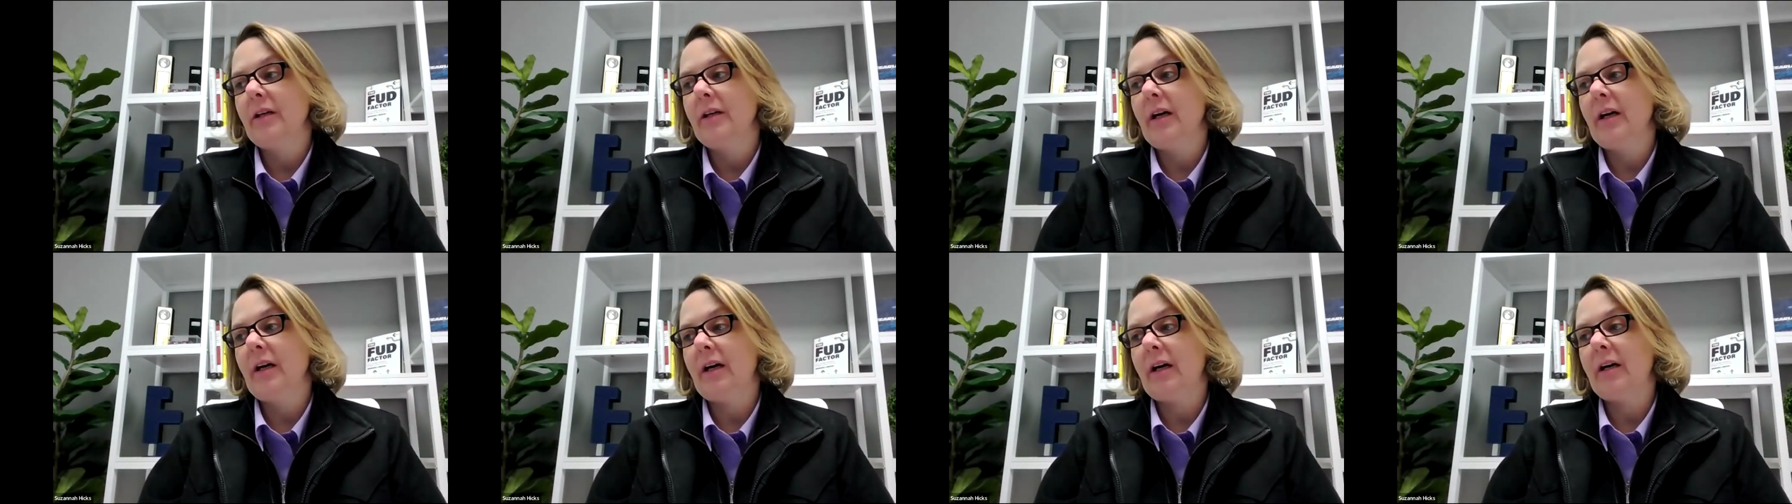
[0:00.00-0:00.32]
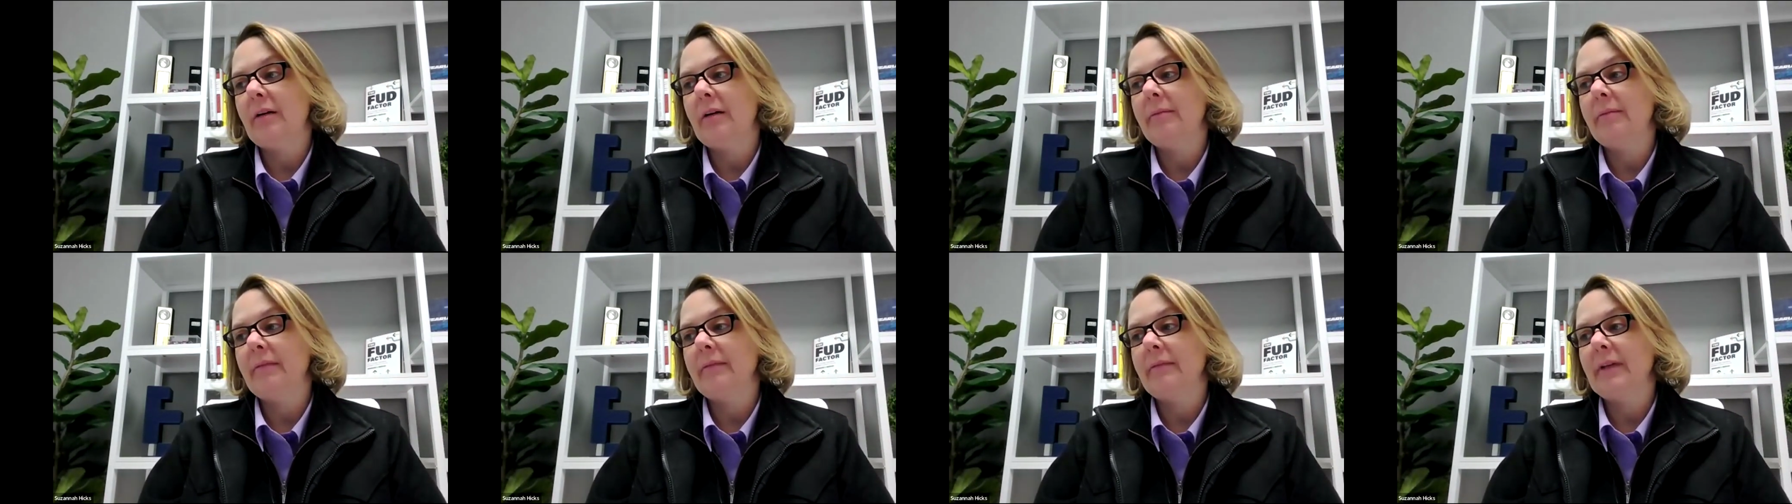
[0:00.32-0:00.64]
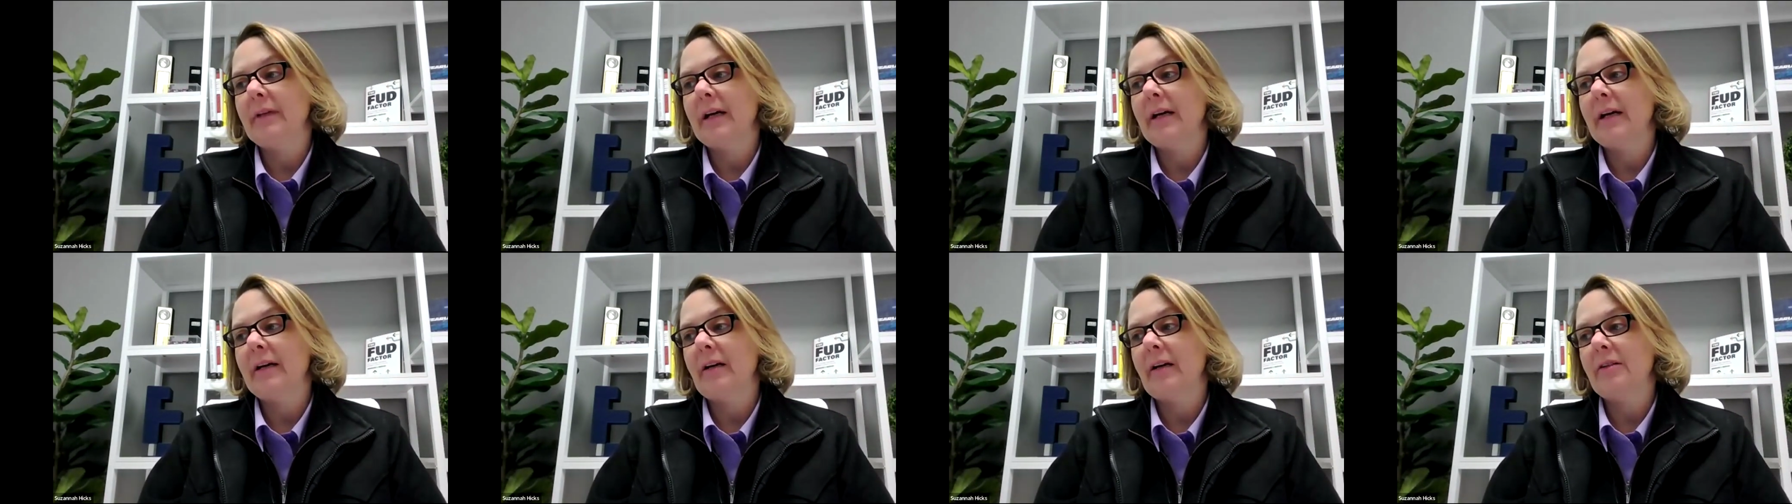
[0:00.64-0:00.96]

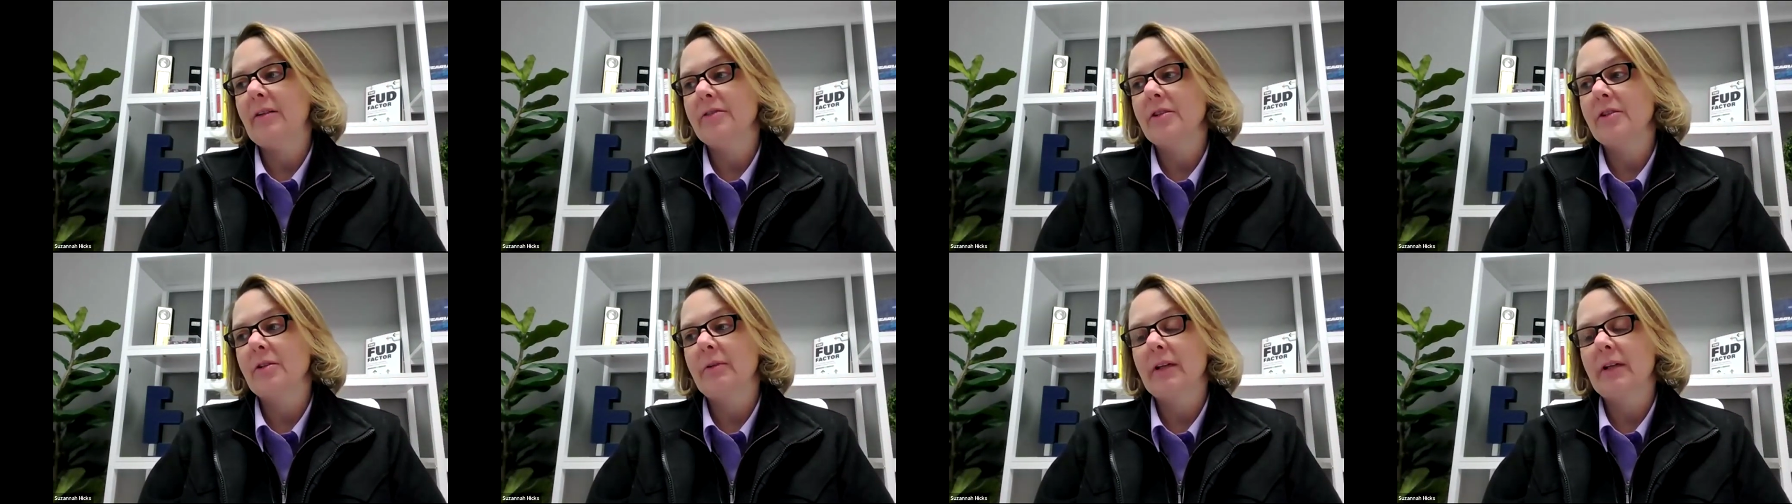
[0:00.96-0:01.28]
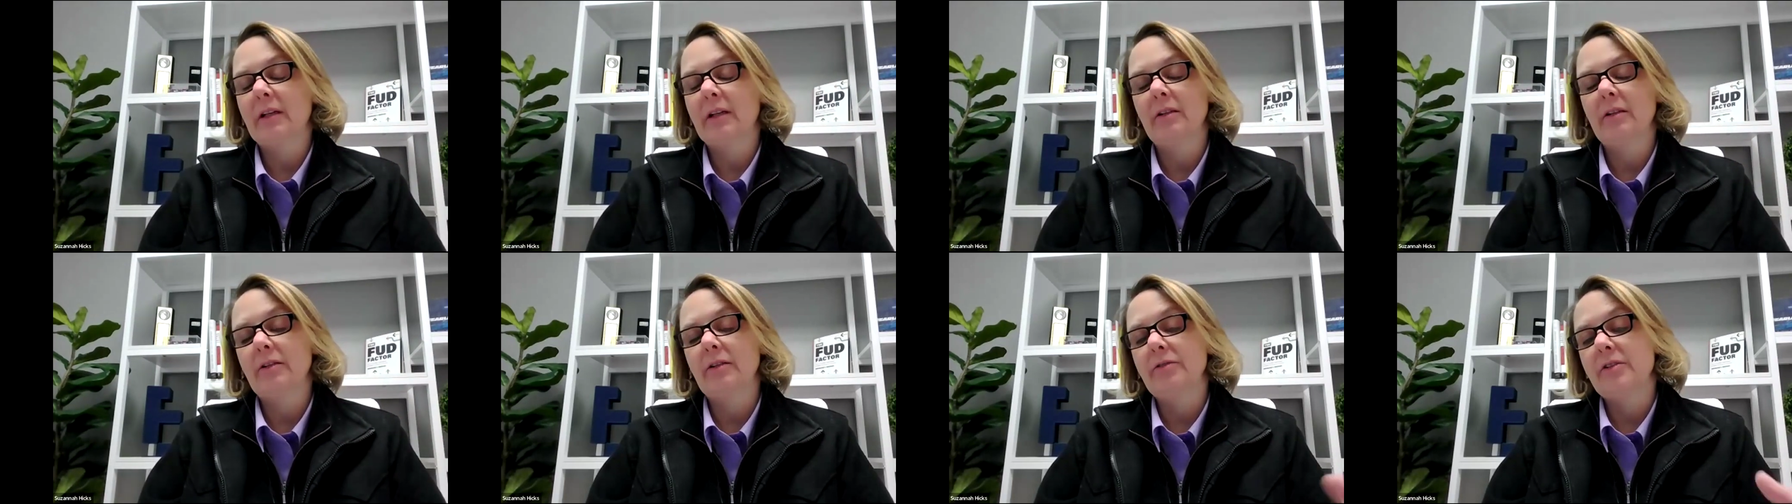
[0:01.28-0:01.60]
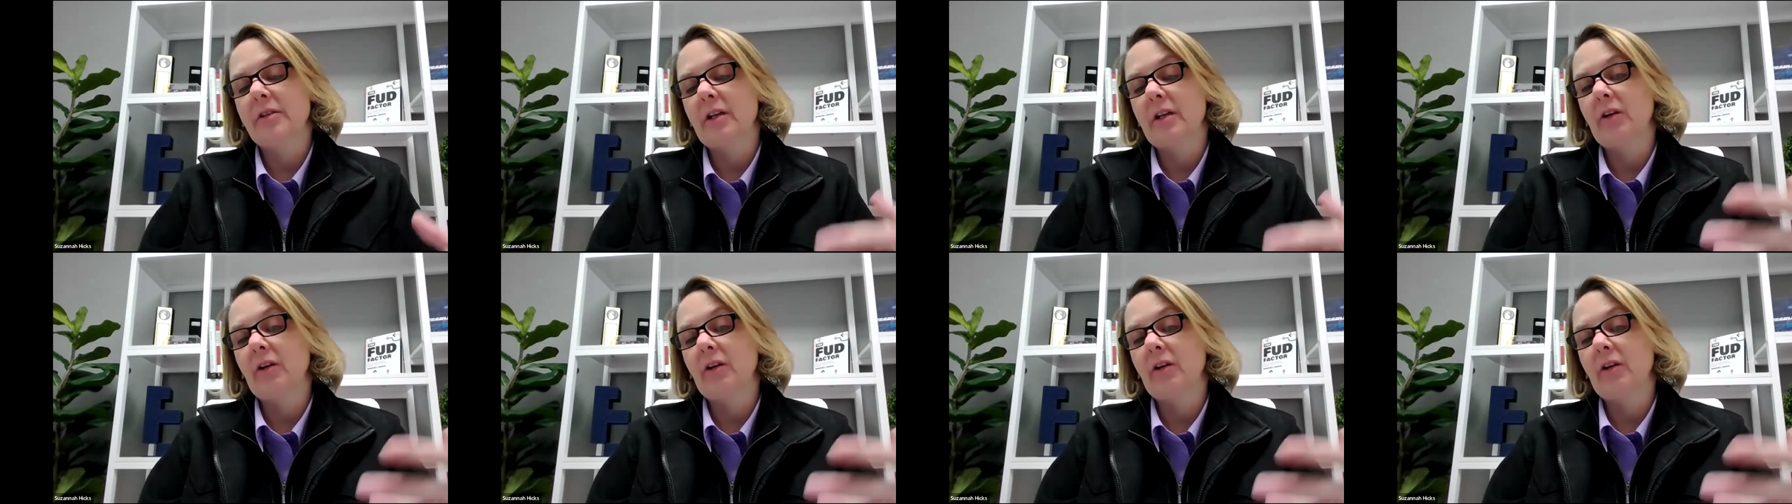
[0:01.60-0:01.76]
That also includes